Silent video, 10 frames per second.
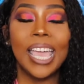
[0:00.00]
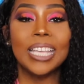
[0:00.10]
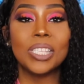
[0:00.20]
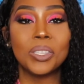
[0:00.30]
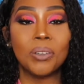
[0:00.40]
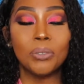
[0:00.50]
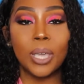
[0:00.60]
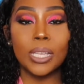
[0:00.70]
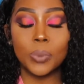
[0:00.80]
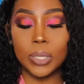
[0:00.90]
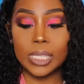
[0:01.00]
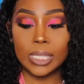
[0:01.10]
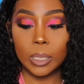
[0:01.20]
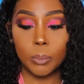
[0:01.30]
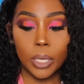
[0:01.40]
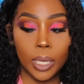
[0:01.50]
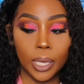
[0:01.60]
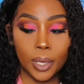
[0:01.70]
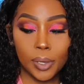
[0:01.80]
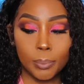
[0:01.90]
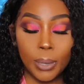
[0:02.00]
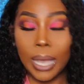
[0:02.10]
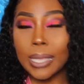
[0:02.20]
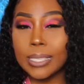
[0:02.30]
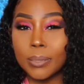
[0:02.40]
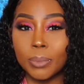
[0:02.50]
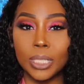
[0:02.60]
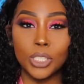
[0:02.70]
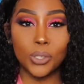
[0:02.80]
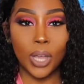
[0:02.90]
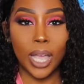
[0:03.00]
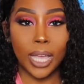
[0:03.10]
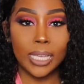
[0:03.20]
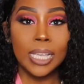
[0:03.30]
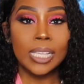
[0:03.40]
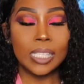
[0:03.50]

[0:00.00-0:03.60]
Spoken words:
And so if you guys want to see me possibly try